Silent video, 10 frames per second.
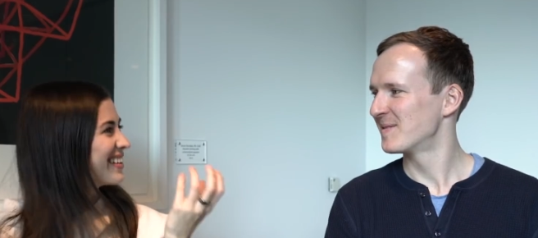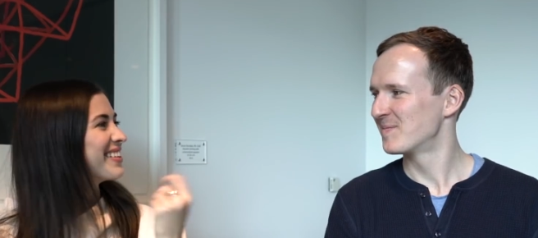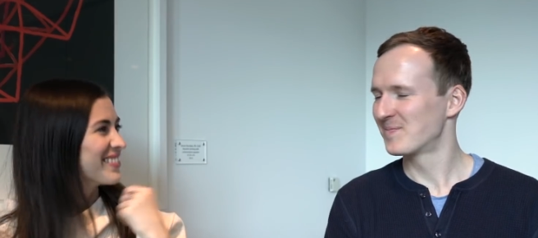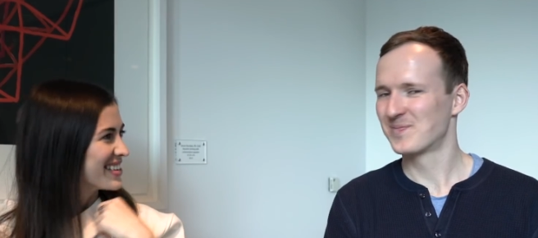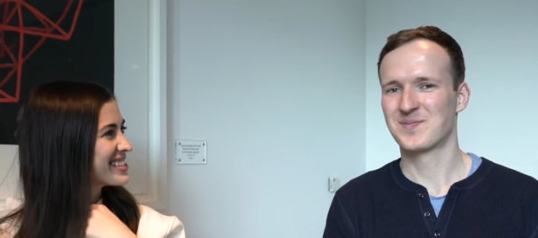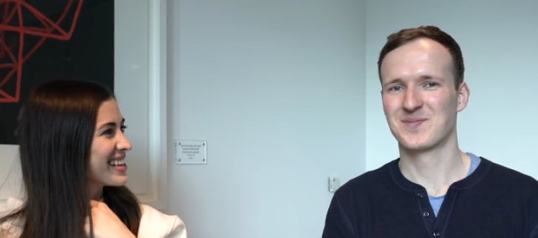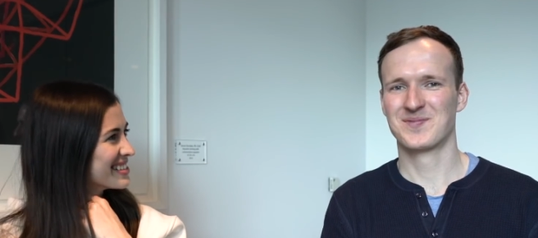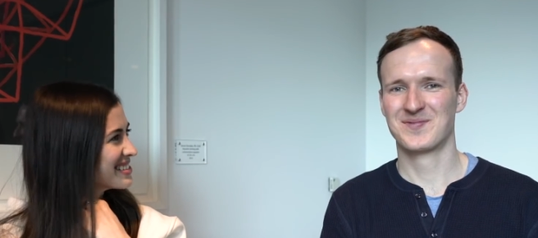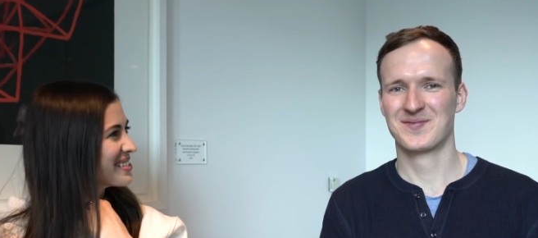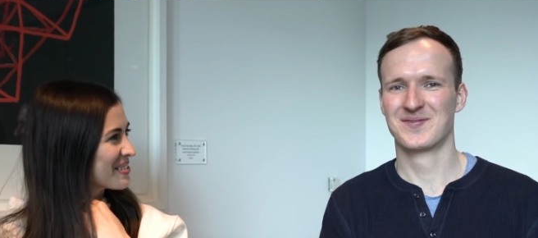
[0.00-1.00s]
Speaker 1: That makes
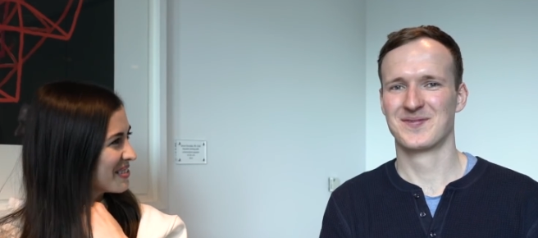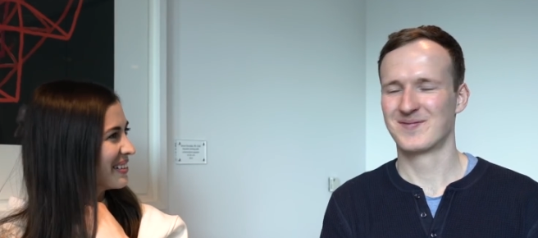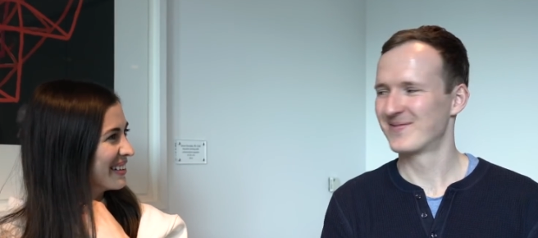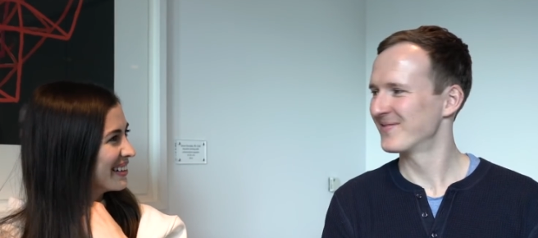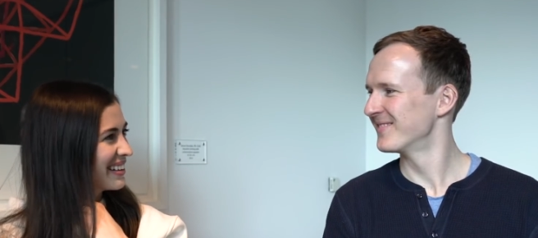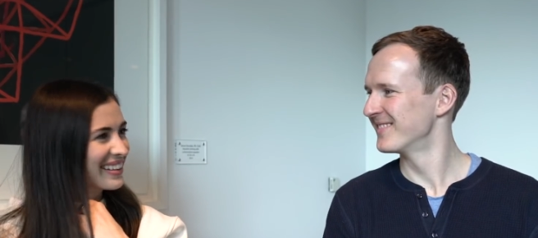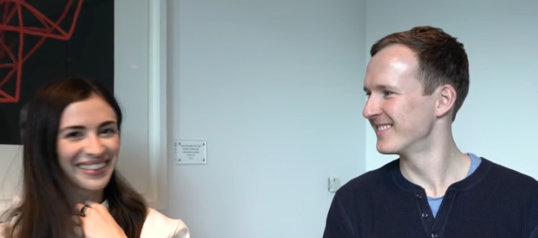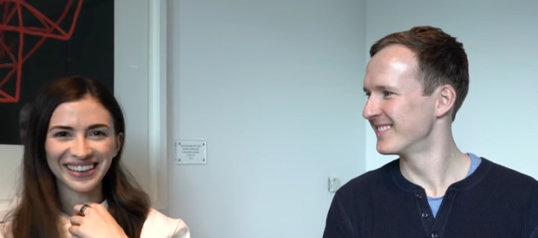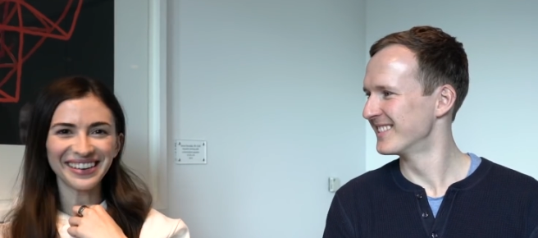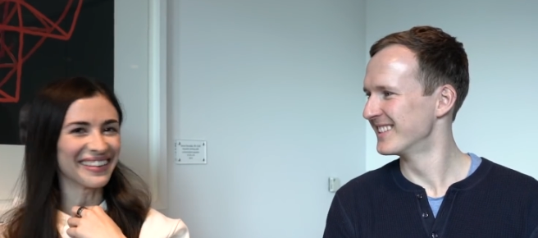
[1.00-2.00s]
sense. Cool,
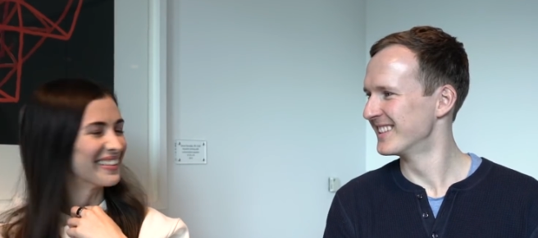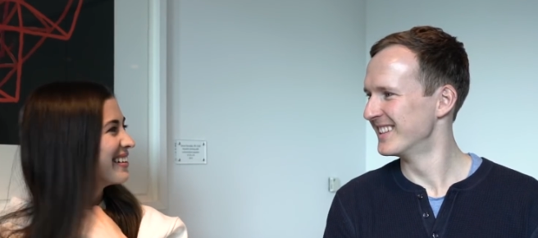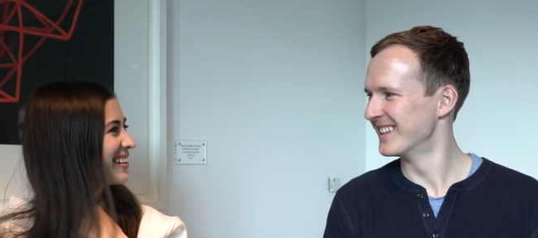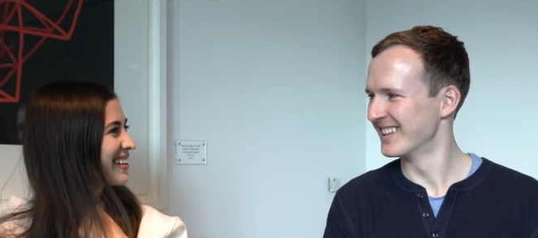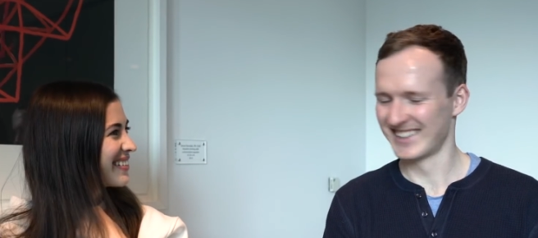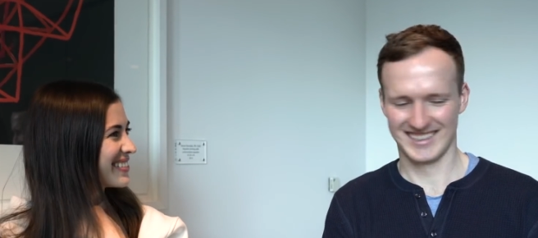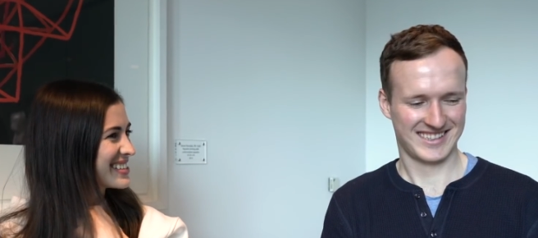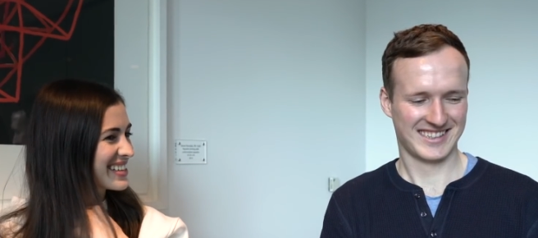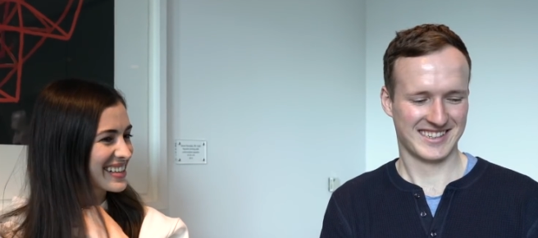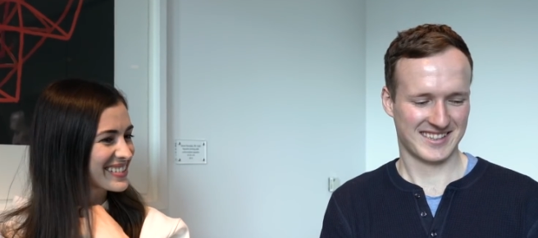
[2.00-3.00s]
thank you. What's
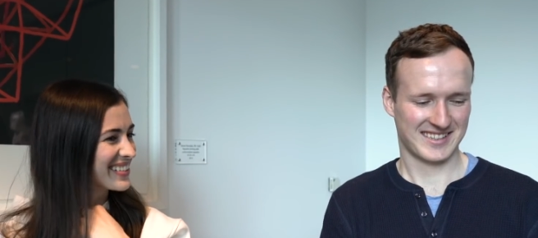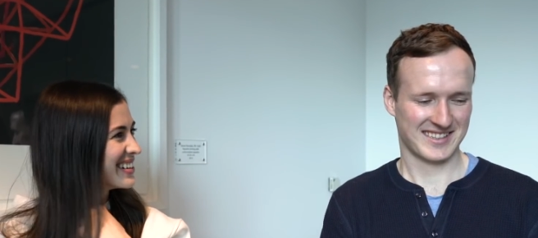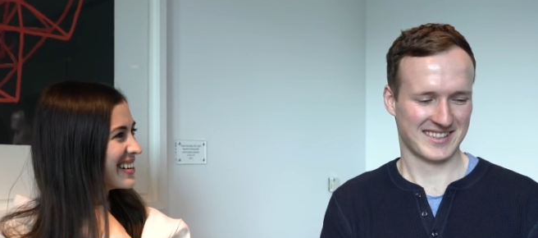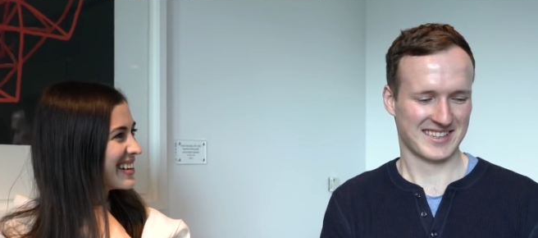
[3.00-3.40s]
the next one?